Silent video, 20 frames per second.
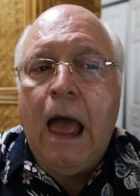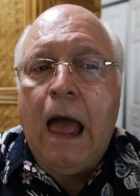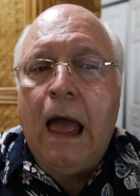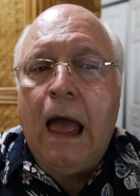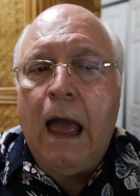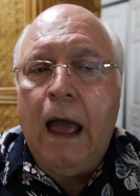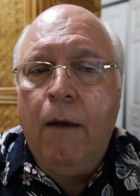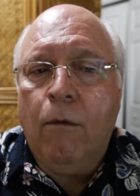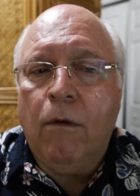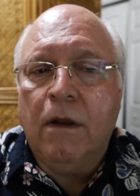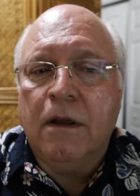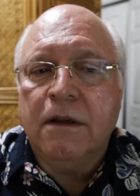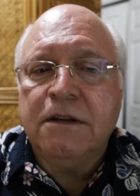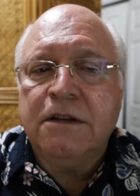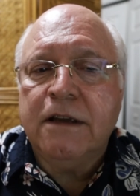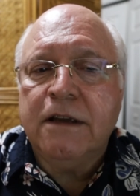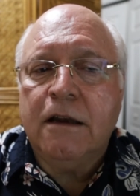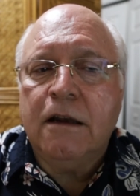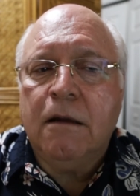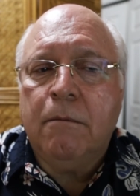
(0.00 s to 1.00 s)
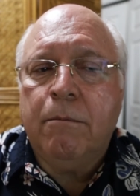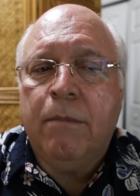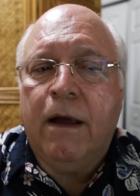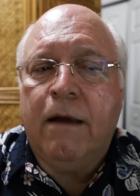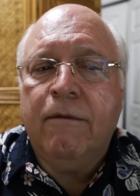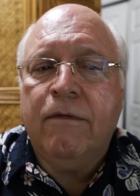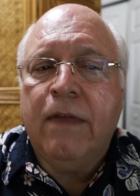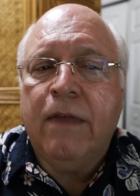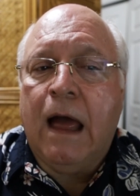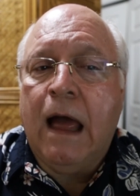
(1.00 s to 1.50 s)
I will ascend
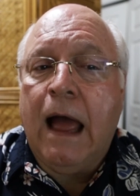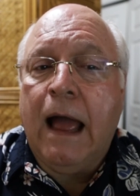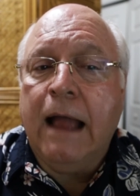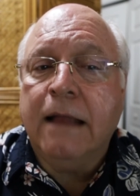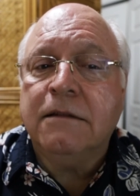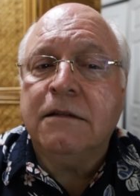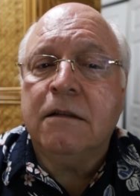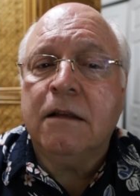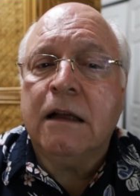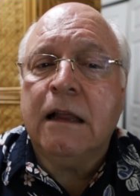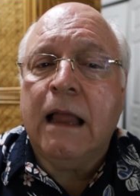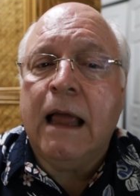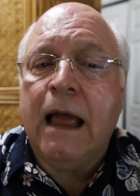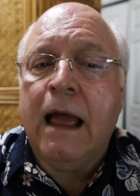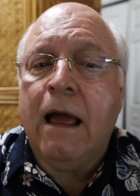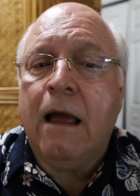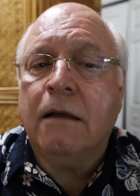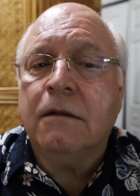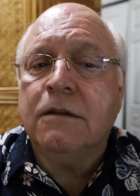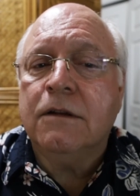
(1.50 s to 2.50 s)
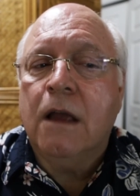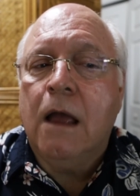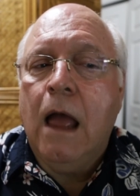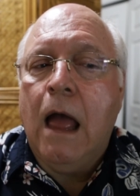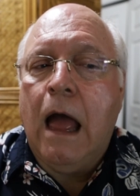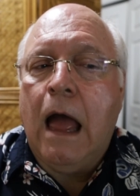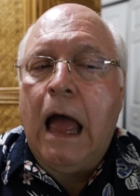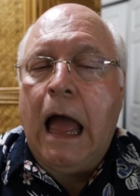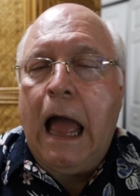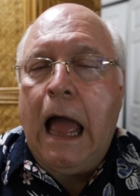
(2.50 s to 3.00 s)
above the heights of the clouds.
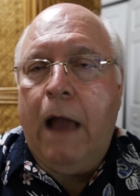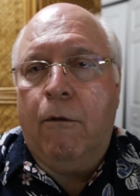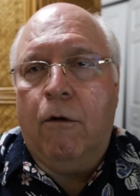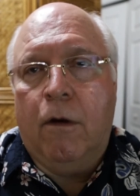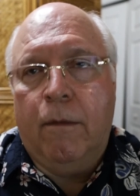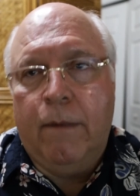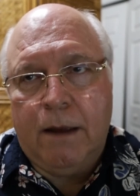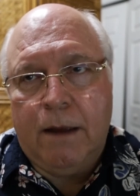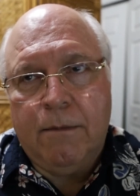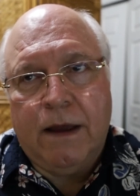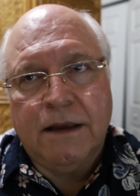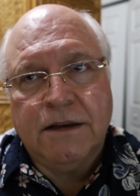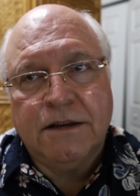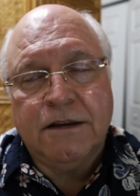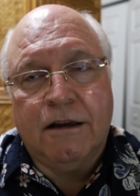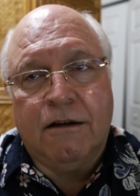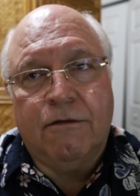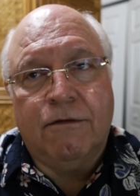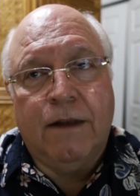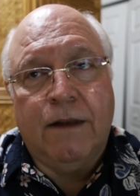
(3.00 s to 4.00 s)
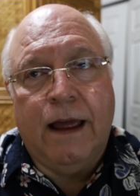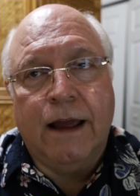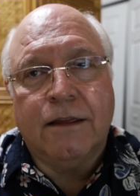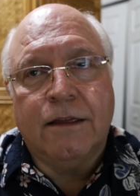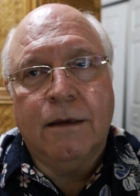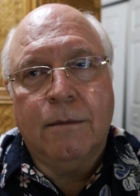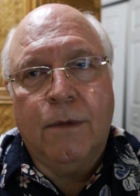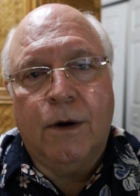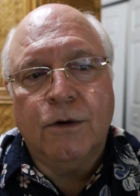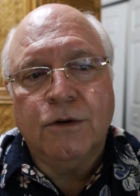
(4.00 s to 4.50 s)
I will make myself like
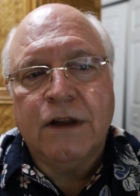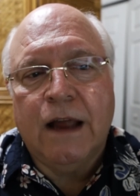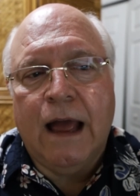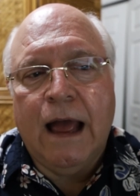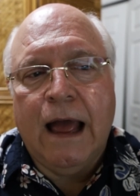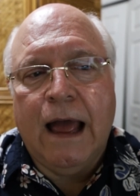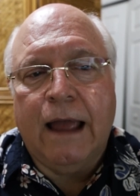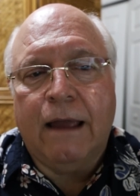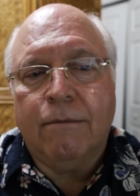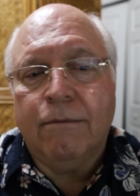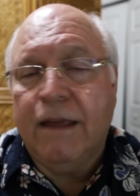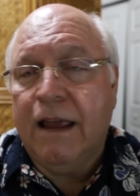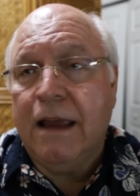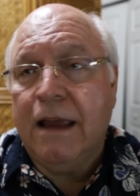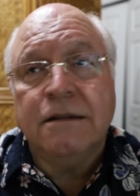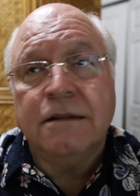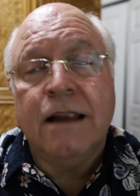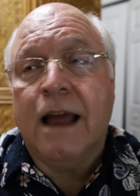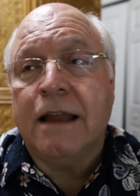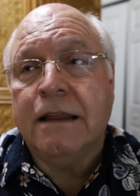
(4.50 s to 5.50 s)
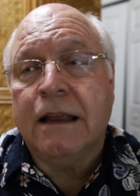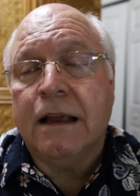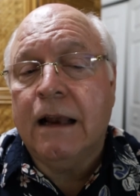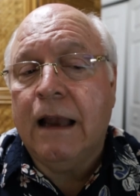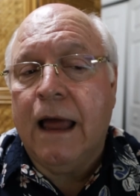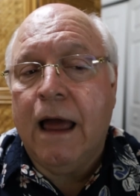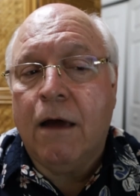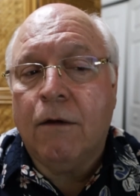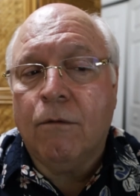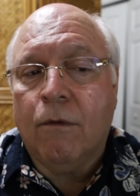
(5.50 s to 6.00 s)
the Most High. He's not the
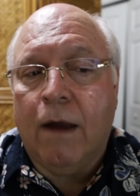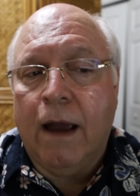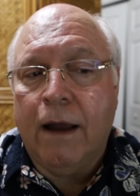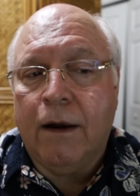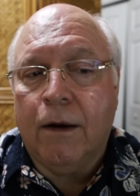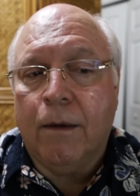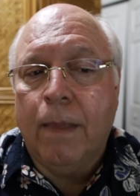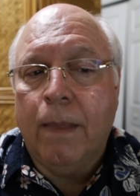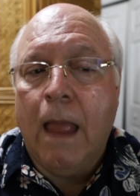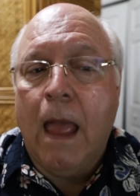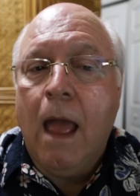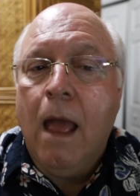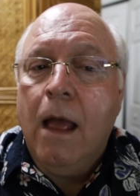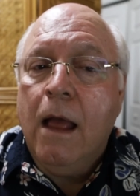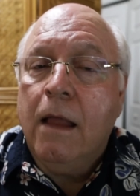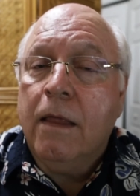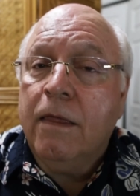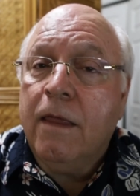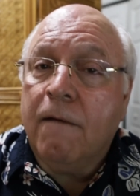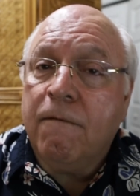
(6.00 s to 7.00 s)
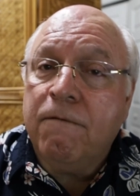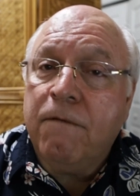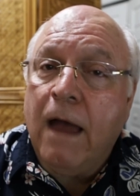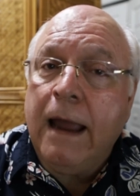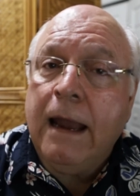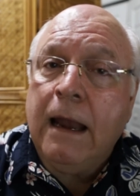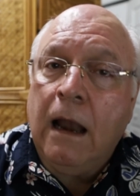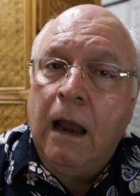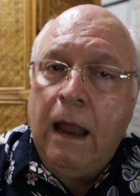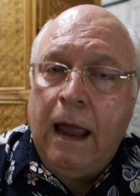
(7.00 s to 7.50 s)
cloud rider. The
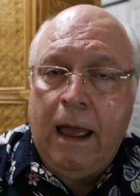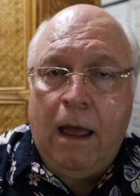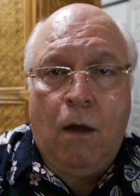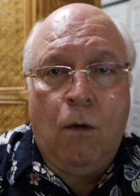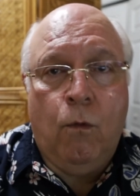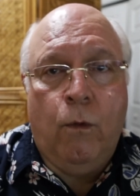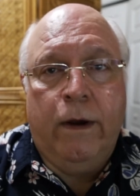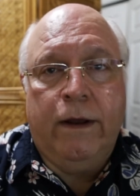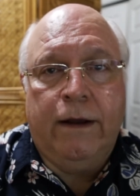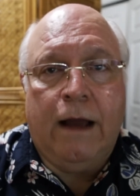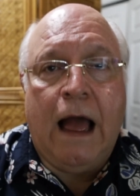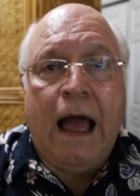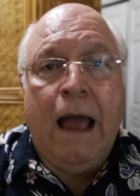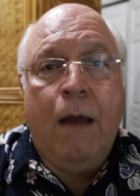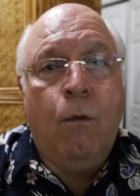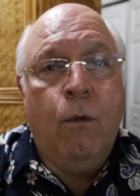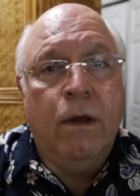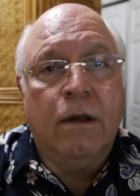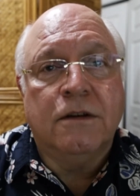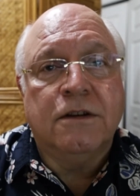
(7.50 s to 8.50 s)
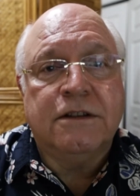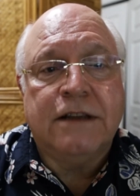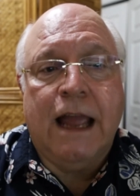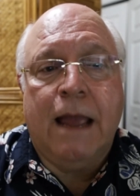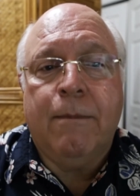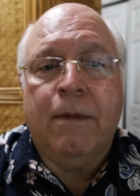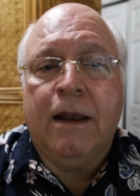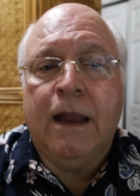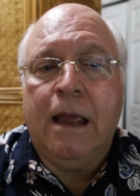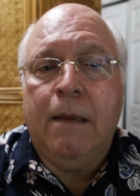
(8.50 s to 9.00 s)
final I will
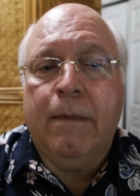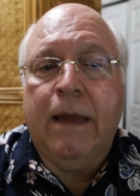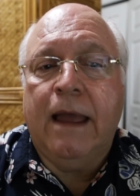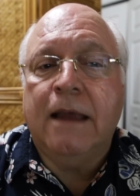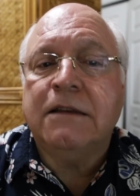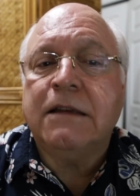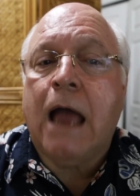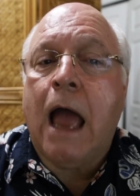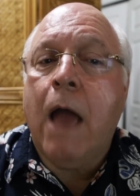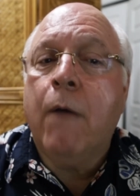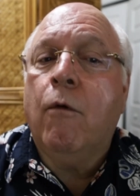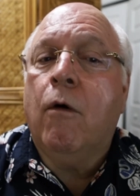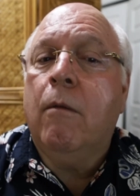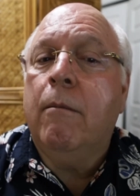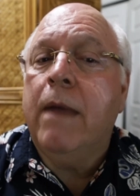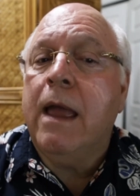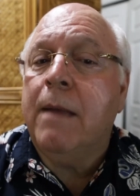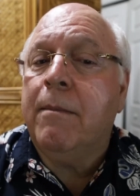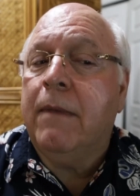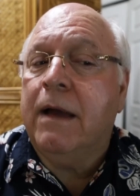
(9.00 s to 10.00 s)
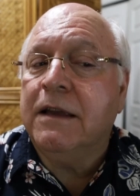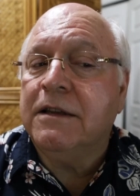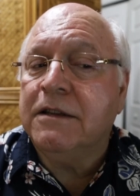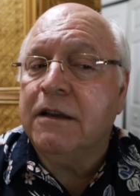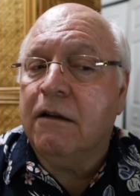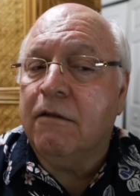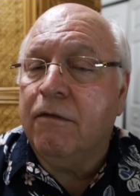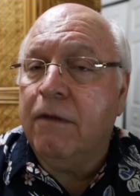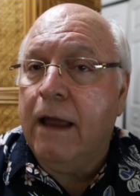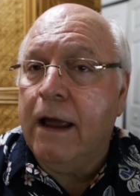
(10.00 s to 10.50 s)
statement he makes, I will make
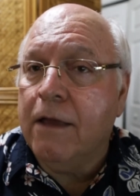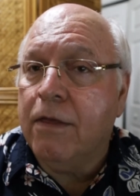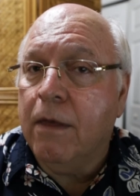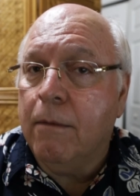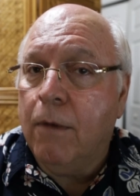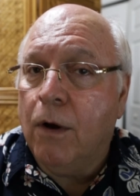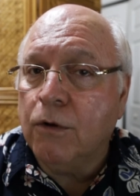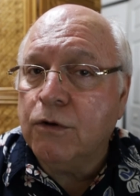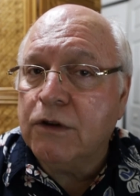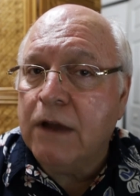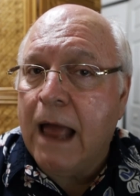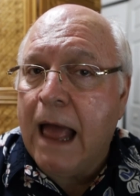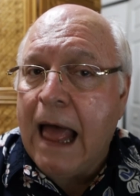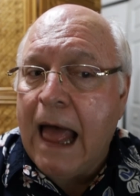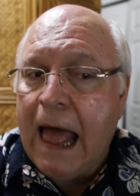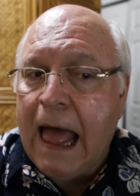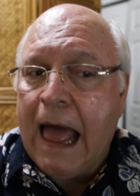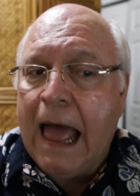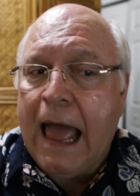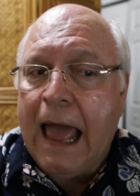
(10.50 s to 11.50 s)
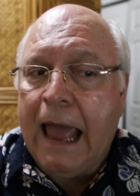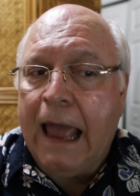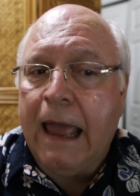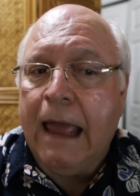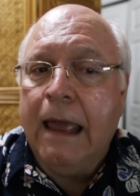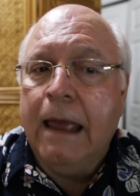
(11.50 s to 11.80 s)
myself like the Most High,